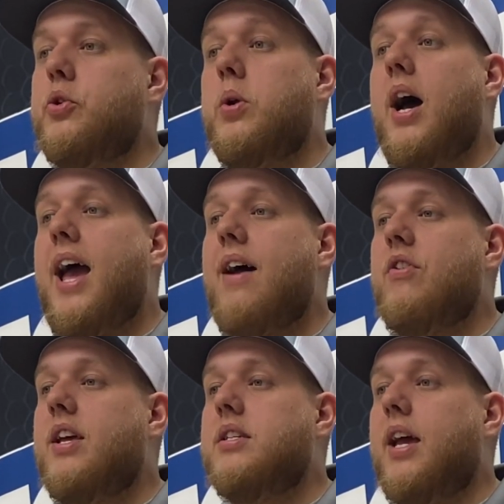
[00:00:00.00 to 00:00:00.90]
not have an
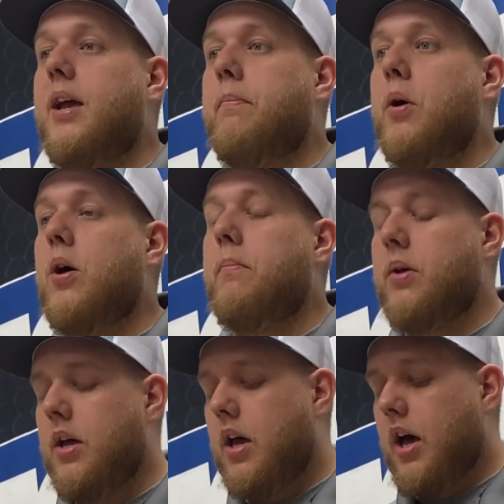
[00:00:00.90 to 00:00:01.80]
in-tank pump,
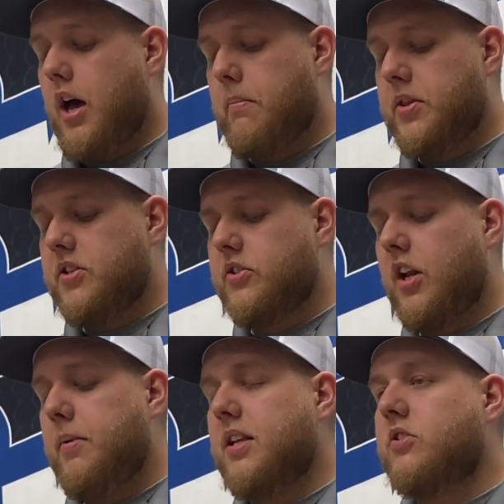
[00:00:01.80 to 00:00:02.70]
uh, but this is going
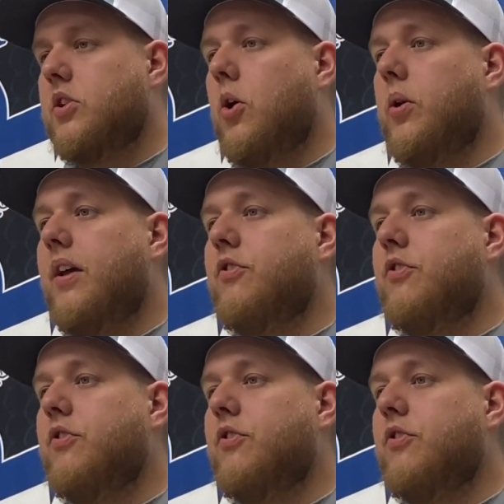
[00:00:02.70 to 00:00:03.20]
to be installed if